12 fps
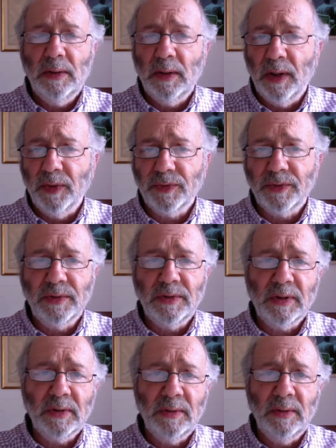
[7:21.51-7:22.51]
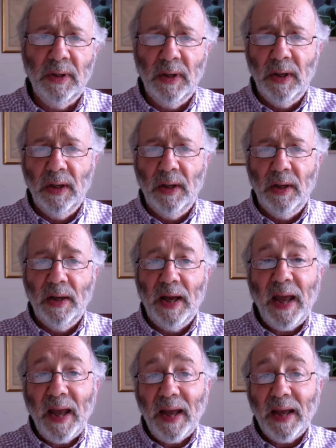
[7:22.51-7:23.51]
answered Dickon.
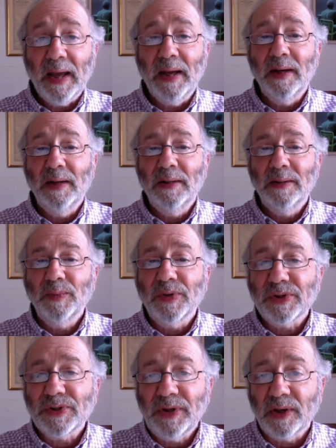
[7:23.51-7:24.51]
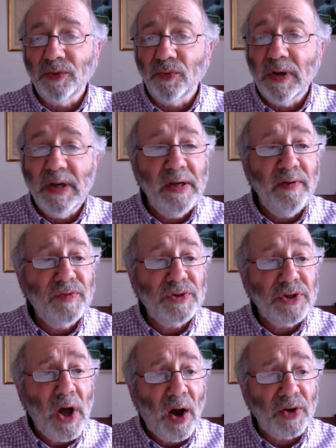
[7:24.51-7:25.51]
"Hey!" with a sudden relieved
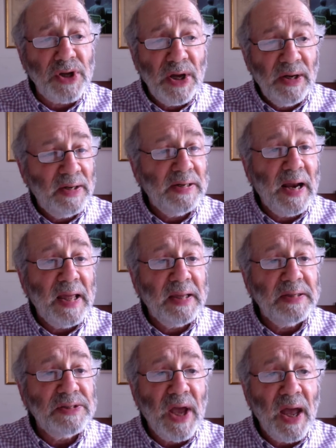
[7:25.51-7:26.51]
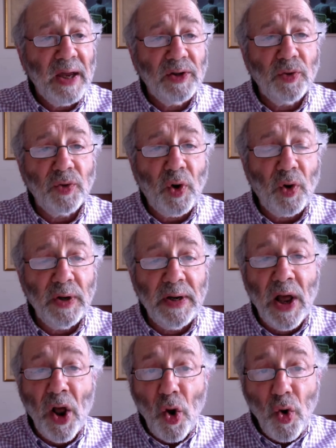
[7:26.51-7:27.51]
start, and laying his hand on
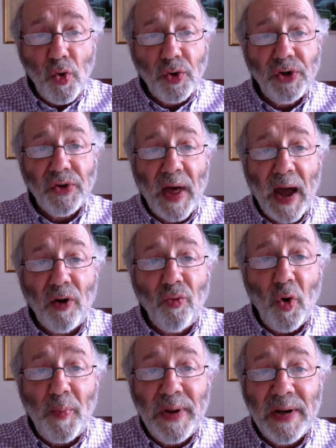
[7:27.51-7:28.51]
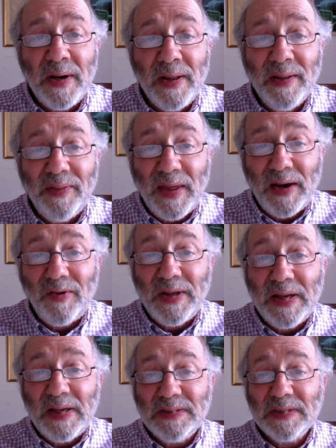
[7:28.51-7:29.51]
Colin. "Look at that robin! There
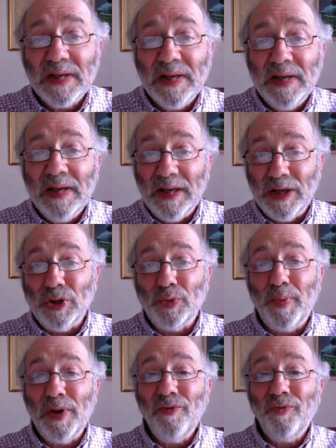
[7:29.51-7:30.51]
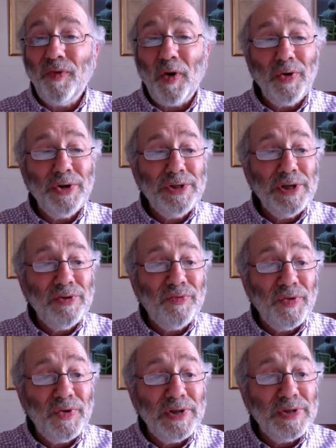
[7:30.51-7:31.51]
he is! He's been foraging
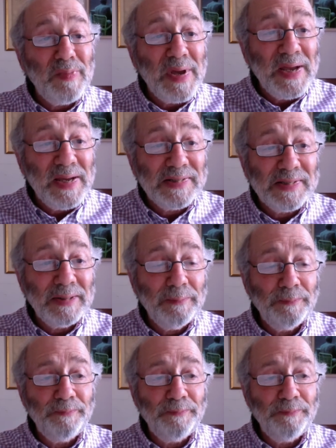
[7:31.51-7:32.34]
for his mate."